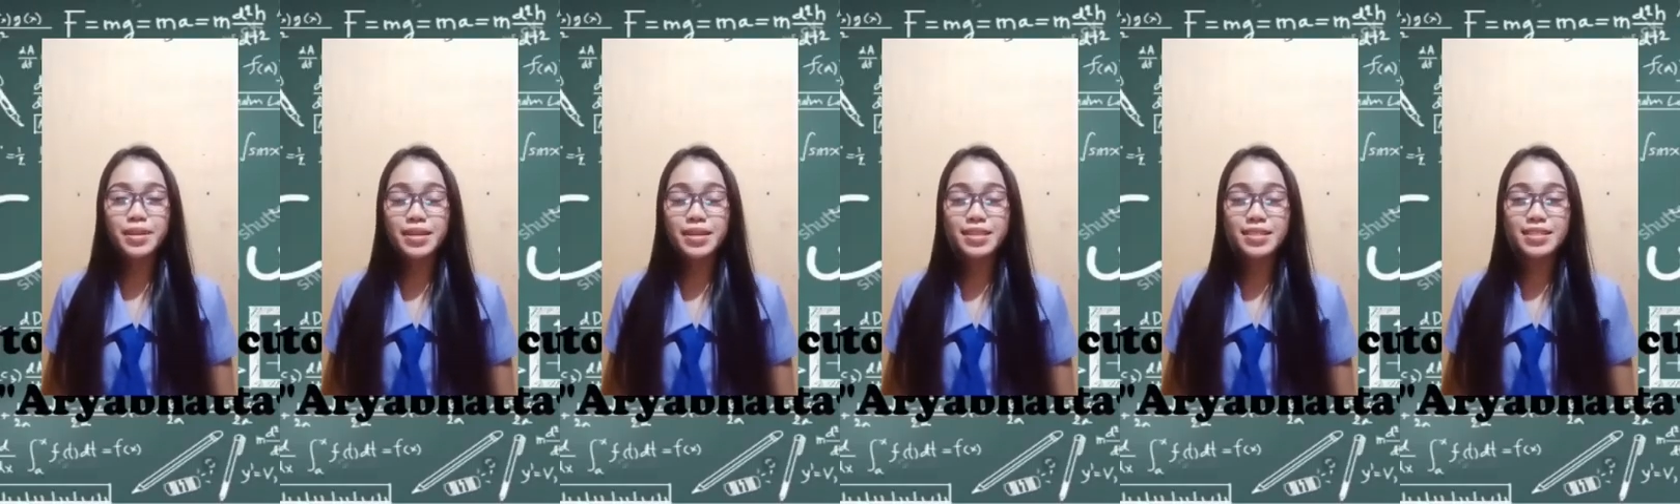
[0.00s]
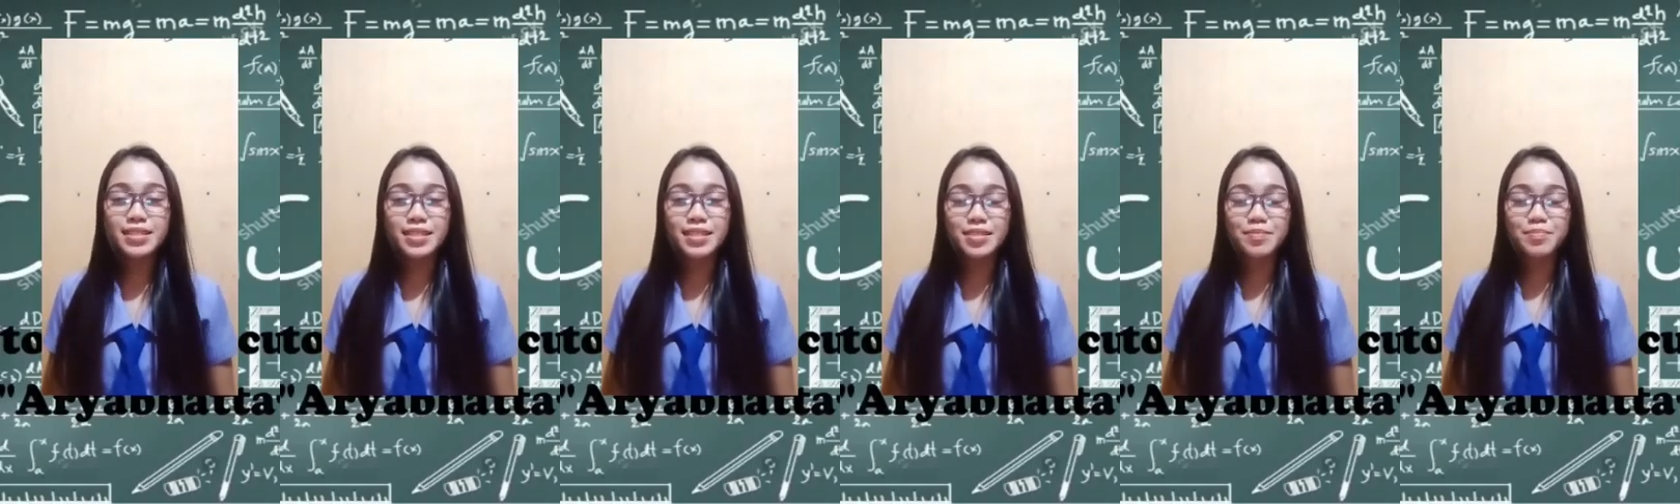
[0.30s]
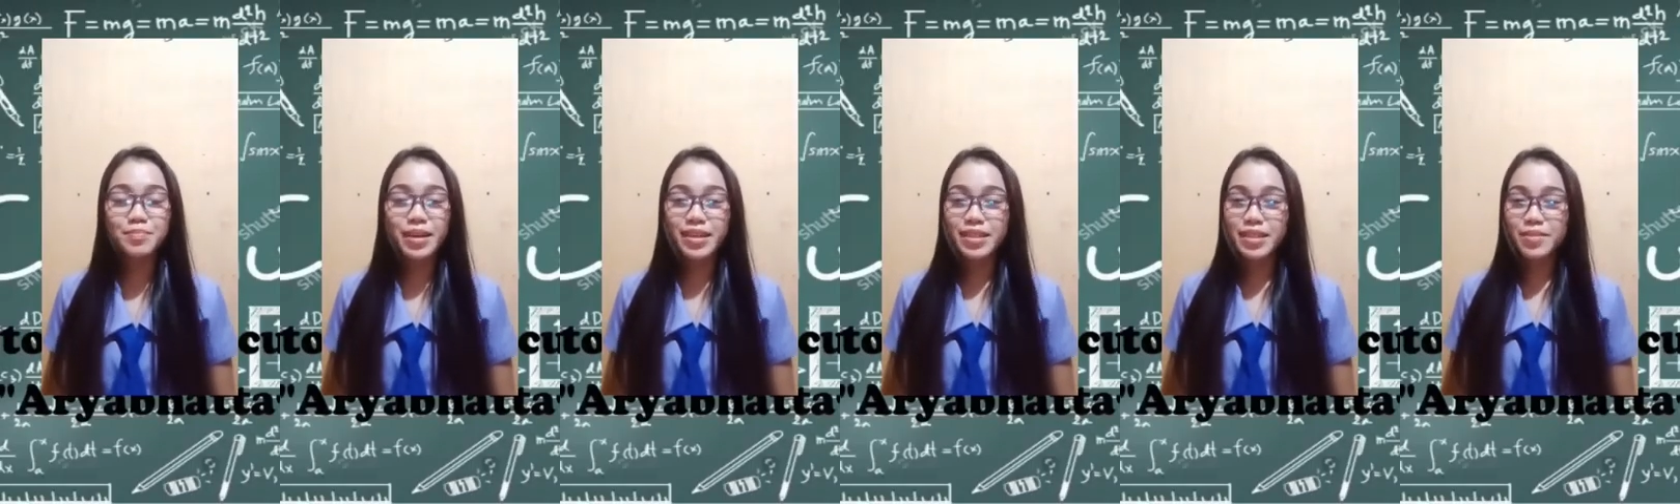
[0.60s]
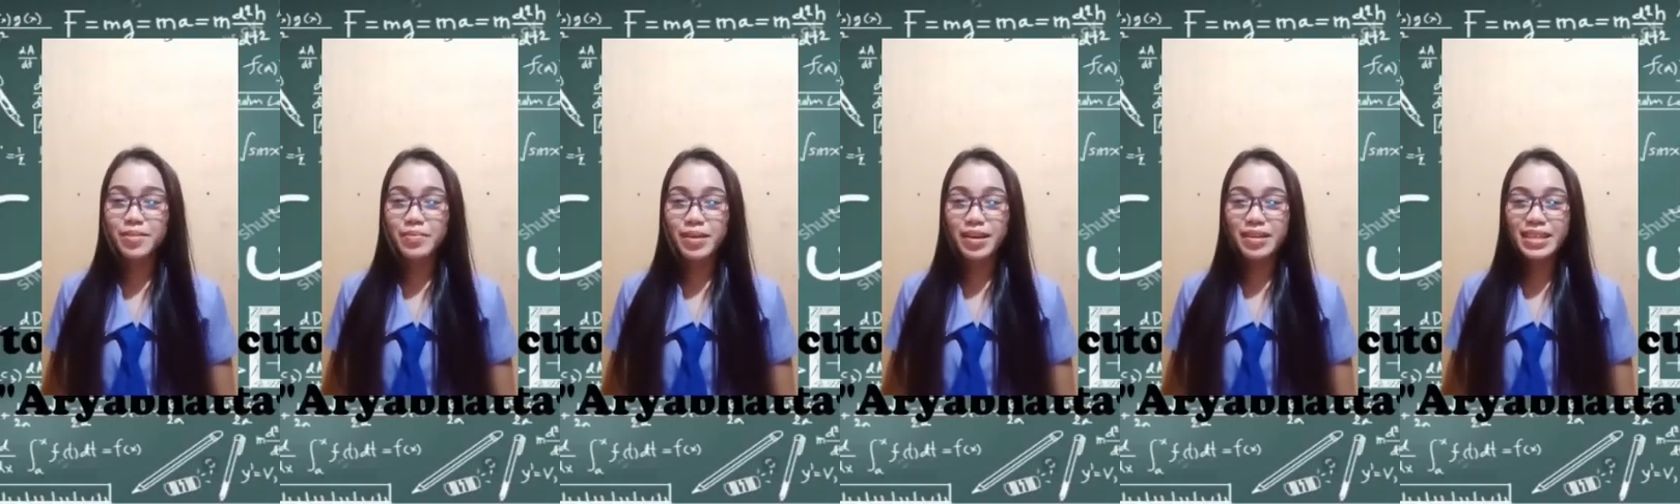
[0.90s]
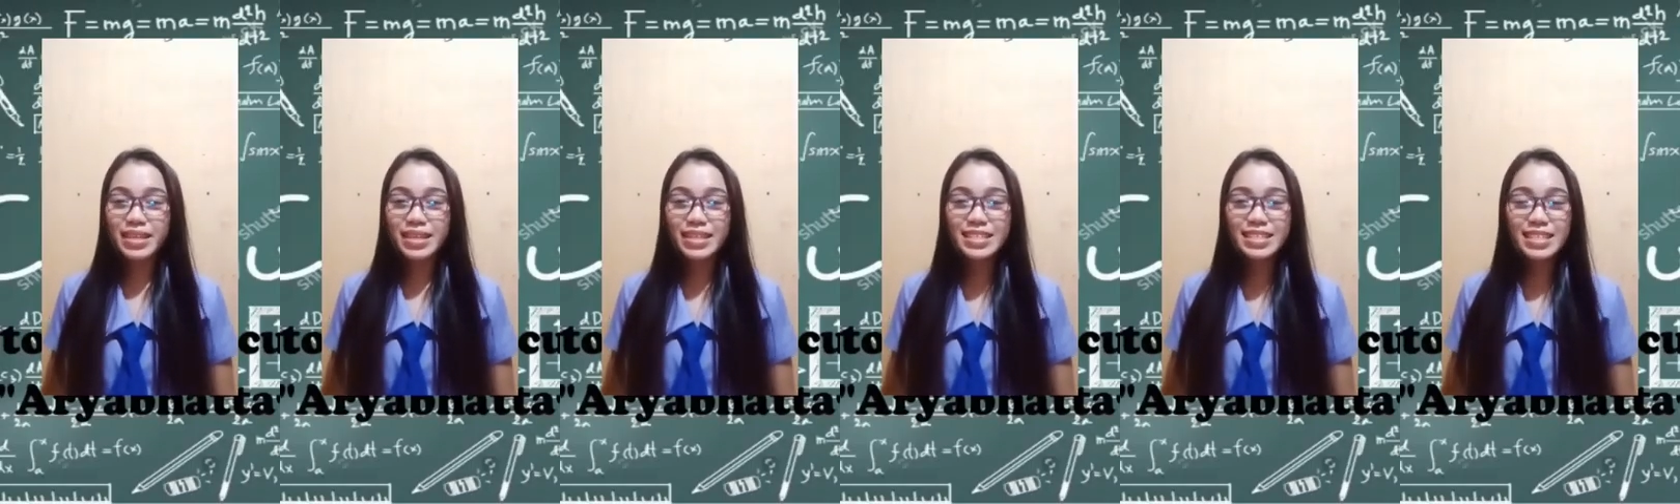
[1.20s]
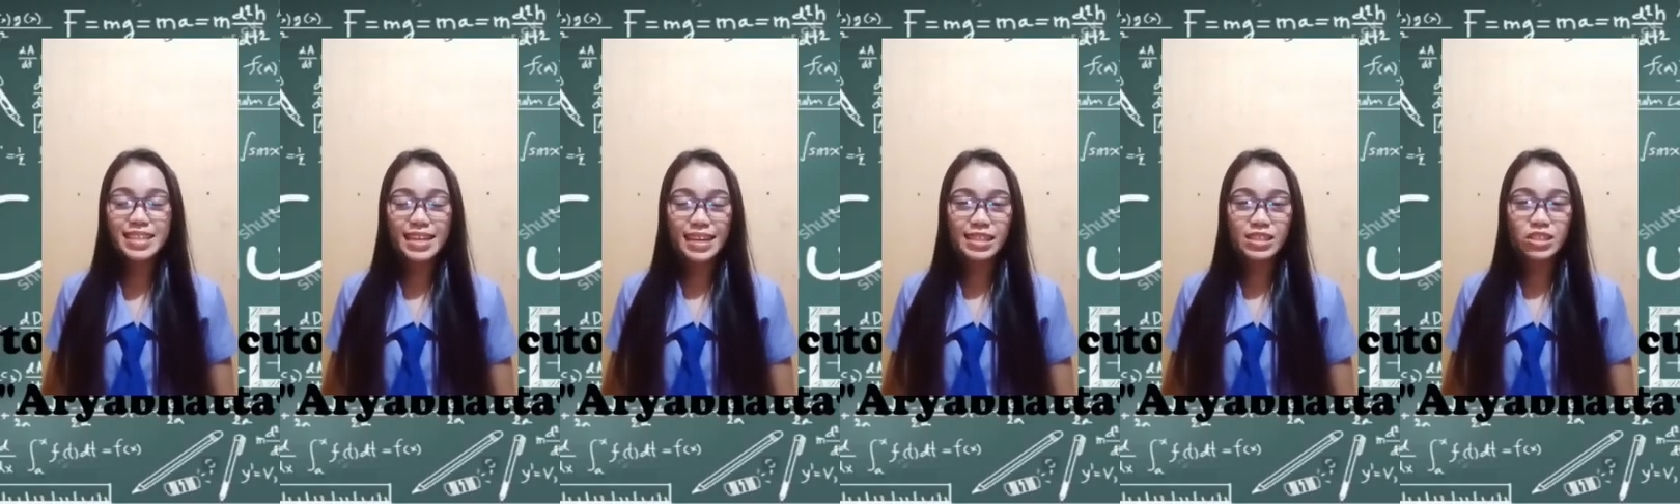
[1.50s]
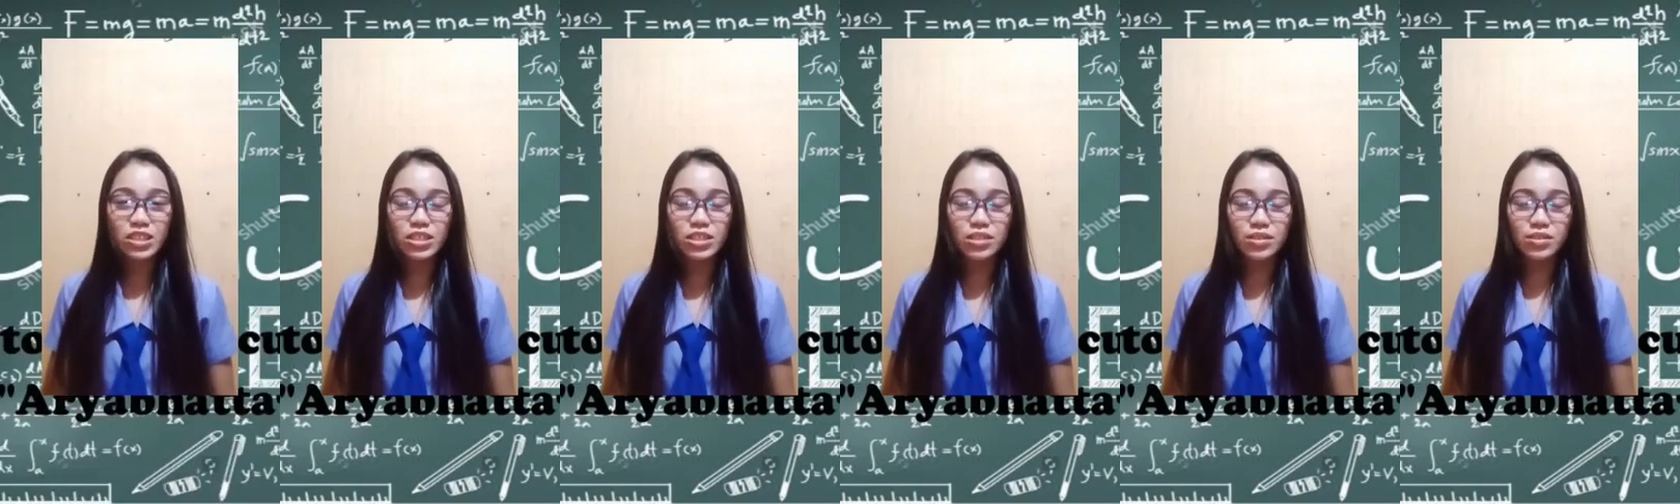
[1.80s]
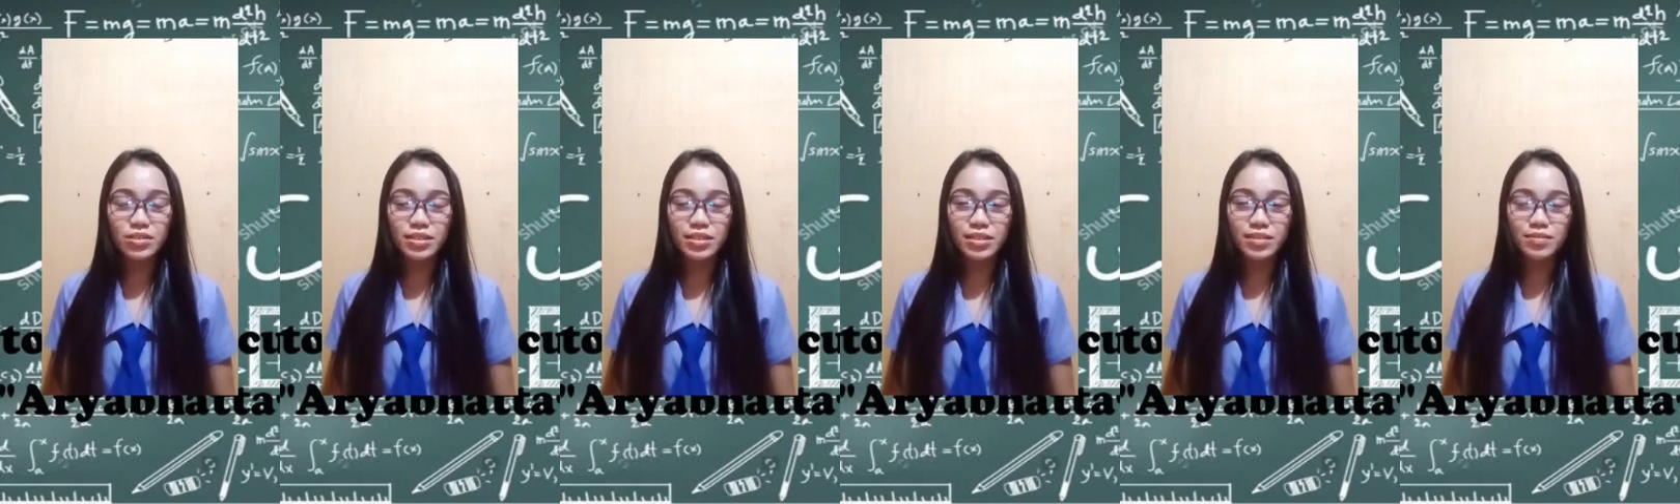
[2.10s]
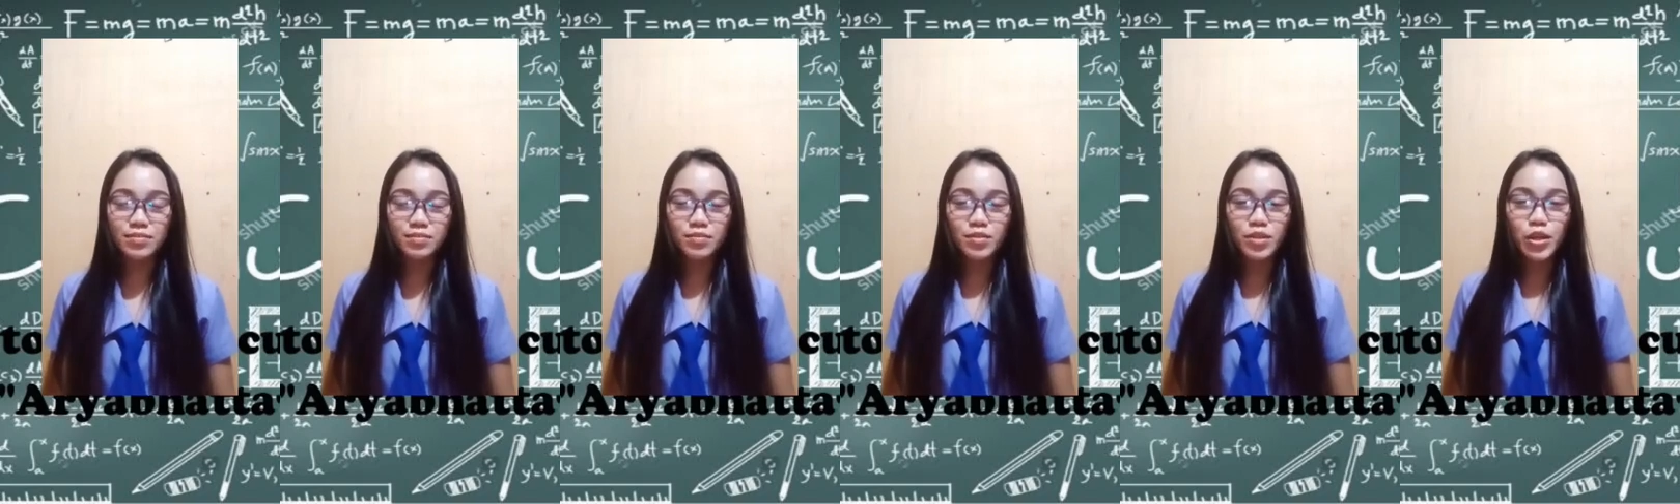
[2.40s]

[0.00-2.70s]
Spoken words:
BS Mathematics, second year student.